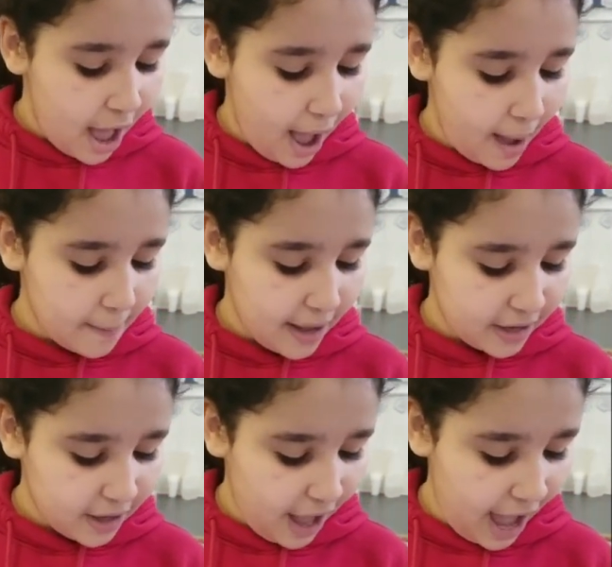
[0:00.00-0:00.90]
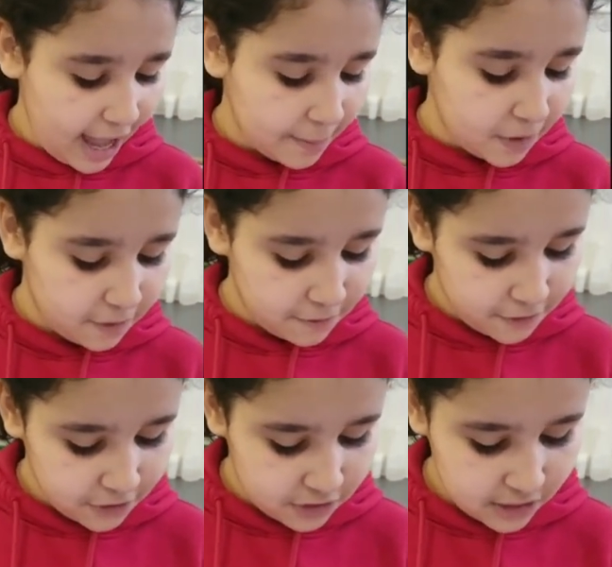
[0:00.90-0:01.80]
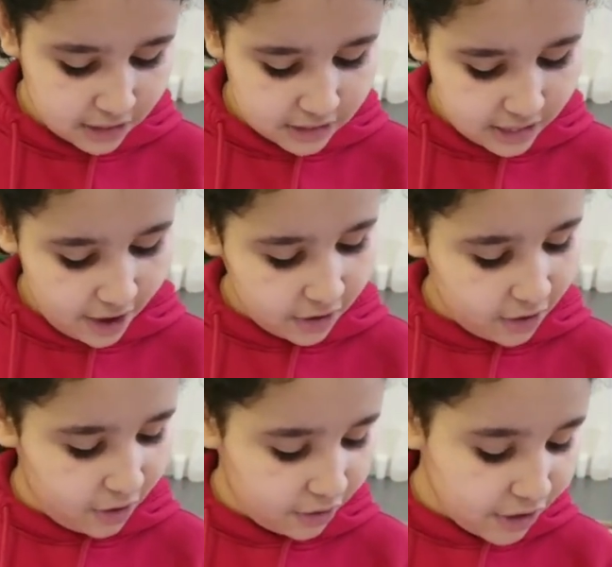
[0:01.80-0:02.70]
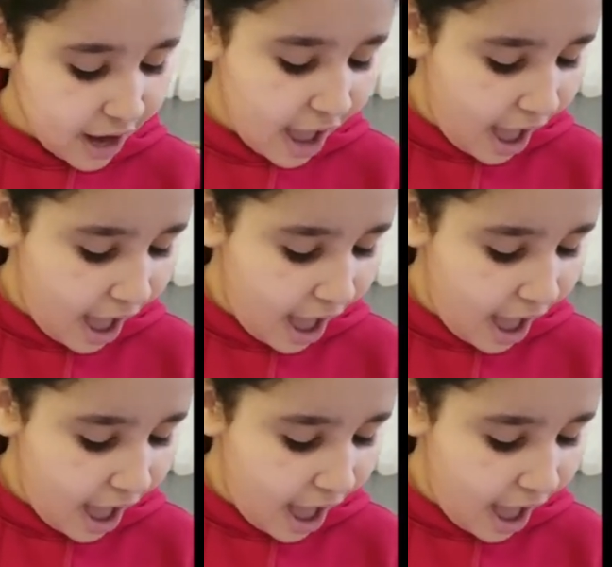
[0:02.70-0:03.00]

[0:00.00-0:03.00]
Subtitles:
I am confused. Is there a code?